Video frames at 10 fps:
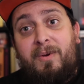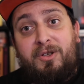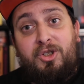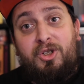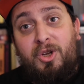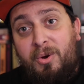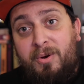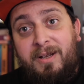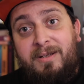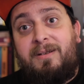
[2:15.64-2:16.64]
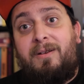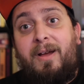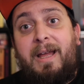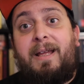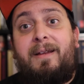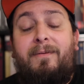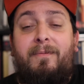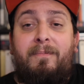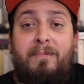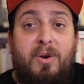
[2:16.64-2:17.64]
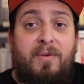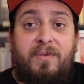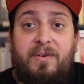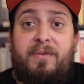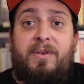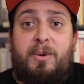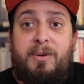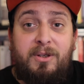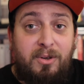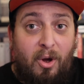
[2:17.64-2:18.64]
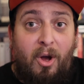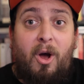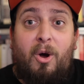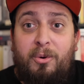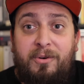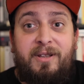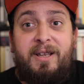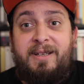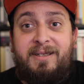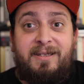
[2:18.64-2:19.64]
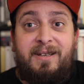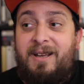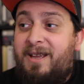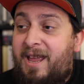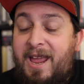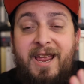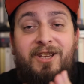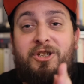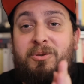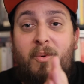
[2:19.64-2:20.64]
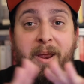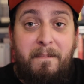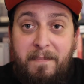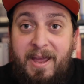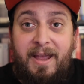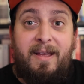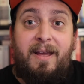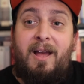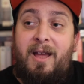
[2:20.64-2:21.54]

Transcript: as soon as like movie reviewers got hold of this, it just went big.